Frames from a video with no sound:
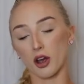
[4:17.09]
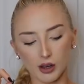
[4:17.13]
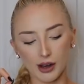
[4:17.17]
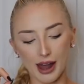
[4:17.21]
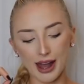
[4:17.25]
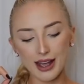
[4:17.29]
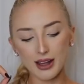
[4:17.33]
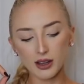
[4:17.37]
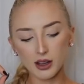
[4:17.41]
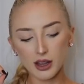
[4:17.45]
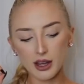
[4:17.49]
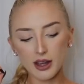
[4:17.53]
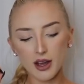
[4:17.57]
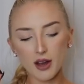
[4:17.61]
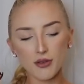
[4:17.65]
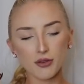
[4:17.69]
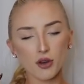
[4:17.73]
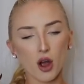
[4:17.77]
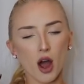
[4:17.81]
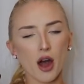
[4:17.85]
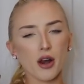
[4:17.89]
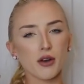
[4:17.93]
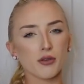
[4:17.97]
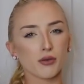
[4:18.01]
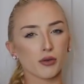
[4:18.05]
Lately, I've
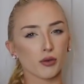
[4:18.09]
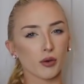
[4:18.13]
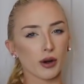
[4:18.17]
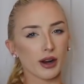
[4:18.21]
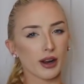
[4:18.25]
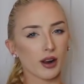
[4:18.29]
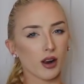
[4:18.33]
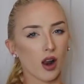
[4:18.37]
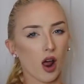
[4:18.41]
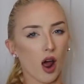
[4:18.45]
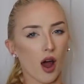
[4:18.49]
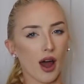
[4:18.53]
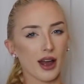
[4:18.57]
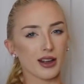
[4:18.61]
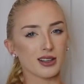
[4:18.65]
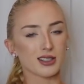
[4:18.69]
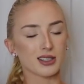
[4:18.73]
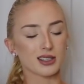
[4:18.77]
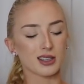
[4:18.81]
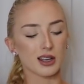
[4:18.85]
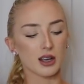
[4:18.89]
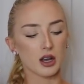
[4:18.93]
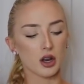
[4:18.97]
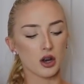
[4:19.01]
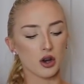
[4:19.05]
kind of
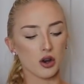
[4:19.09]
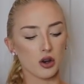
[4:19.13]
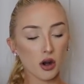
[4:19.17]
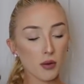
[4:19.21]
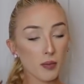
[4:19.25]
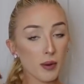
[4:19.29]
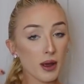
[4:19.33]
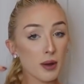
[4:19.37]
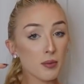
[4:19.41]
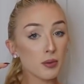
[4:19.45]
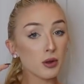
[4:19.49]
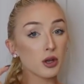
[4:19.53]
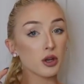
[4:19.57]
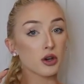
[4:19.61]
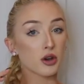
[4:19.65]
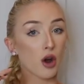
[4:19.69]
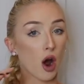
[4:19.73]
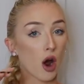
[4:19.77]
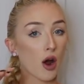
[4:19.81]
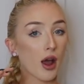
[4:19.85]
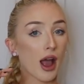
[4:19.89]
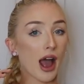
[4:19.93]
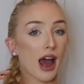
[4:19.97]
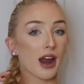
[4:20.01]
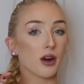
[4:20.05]
realized that a lot of people that
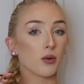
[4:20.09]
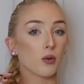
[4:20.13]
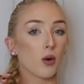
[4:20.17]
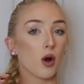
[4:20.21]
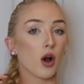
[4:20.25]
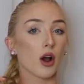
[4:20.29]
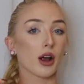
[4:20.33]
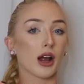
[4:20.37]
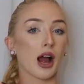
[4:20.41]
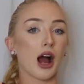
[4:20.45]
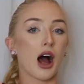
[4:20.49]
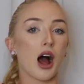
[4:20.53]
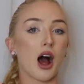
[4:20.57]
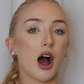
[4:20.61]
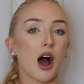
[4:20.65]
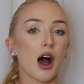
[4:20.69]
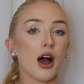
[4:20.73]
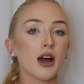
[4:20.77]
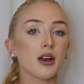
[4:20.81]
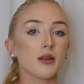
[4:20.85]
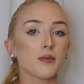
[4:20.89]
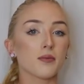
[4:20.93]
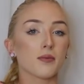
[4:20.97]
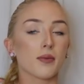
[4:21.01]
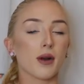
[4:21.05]
know how to work
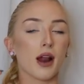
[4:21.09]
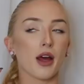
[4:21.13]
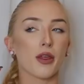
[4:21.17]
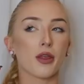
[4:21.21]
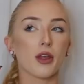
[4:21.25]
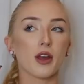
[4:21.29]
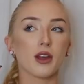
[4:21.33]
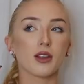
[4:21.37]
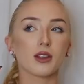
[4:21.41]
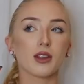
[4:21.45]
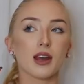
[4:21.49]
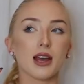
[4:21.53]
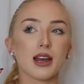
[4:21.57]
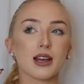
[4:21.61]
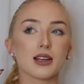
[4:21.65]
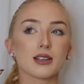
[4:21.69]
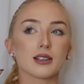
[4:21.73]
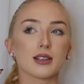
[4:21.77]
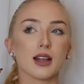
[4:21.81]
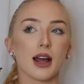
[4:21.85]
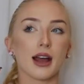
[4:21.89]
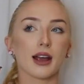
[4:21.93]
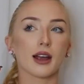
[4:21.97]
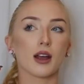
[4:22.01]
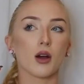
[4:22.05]
hard, but I think
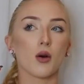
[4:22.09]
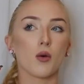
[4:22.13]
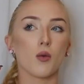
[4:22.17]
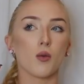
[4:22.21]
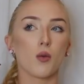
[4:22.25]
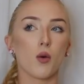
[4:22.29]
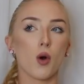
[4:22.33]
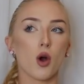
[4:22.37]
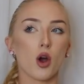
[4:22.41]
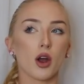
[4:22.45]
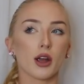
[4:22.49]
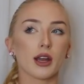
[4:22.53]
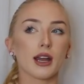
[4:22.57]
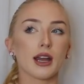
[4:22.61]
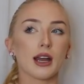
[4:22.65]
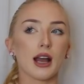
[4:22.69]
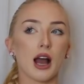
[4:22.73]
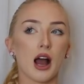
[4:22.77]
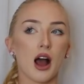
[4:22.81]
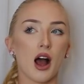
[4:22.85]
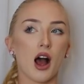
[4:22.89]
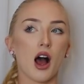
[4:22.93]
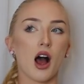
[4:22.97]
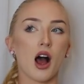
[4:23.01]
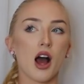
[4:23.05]
there's like working
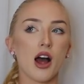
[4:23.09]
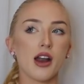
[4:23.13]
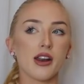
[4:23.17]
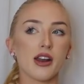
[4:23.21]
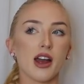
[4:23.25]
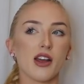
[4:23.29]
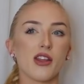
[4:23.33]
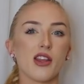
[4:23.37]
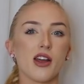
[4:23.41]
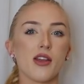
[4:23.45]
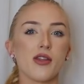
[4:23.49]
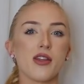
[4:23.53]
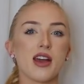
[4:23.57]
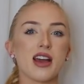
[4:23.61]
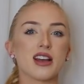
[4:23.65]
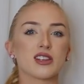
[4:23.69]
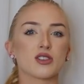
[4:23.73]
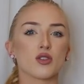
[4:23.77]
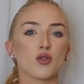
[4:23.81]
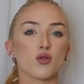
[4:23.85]
hard and then there's